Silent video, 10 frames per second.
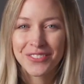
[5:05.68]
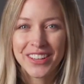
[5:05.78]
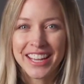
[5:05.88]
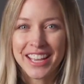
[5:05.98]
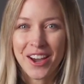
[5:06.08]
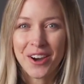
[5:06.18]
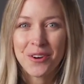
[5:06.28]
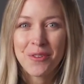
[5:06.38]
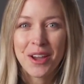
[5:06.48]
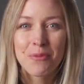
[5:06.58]

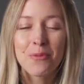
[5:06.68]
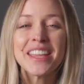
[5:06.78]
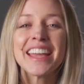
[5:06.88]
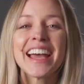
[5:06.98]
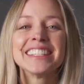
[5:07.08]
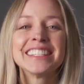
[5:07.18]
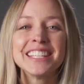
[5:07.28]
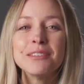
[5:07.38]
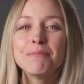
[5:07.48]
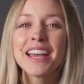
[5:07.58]
video. We at
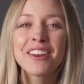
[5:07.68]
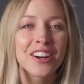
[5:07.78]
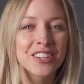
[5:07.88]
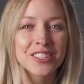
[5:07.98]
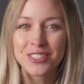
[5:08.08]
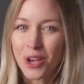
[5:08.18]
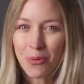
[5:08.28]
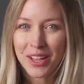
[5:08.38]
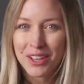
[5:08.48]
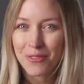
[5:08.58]
Seedbed are
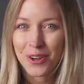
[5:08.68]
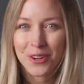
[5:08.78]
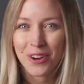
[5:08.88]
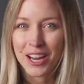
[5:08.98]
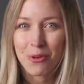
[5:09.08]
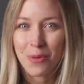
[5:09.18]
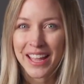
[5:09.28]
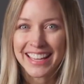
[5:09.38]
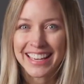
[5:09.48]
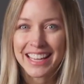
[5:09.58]
sowing for a great
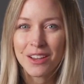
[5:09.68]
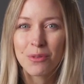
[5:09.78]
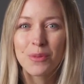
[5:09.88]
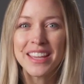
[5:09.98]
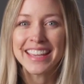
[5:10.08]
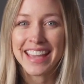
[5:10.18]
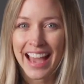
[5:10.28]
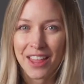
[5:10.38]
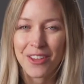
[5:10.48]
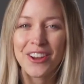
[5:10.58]
awakening. We
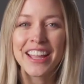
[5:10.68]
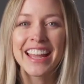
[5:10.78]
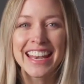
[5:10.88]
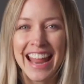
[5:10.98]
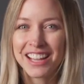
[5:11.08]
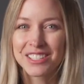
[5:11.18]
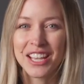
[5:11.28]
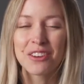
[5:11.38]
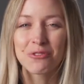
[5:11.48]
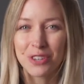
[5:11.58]
gather, connect,
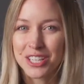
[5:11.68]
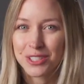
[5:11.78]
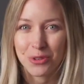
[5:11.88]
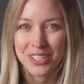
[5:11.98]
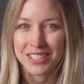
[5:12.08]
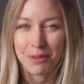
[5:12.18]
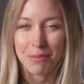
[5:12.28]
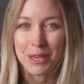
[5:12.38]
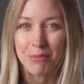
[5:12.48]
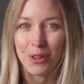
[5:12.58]
and resource the
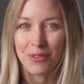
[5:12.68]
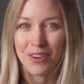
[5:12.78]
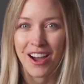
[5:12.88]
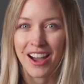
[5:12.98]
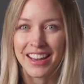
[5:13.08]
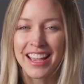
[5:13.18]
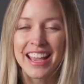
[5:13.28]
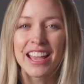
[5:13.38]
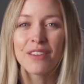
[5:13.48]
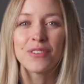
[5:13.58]
people of God.
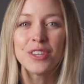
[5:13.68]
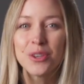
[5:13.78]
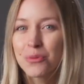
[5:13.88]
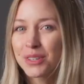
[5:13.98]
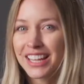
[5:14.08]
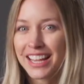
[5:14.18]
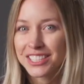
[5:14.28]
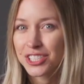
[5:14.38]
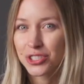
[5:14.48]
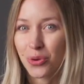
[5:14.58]
If you would
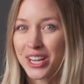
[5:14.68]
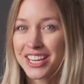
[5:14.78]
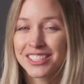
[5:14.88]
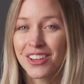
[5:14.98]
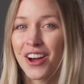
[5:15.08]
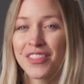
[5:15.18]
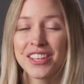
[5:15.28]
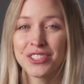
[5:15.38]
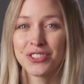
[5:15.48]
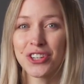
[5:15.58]
like to join us
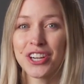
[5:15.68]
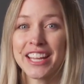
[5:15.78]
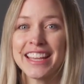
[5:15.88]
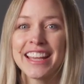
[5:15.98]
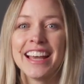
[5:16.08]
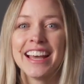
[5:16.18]
on this journey,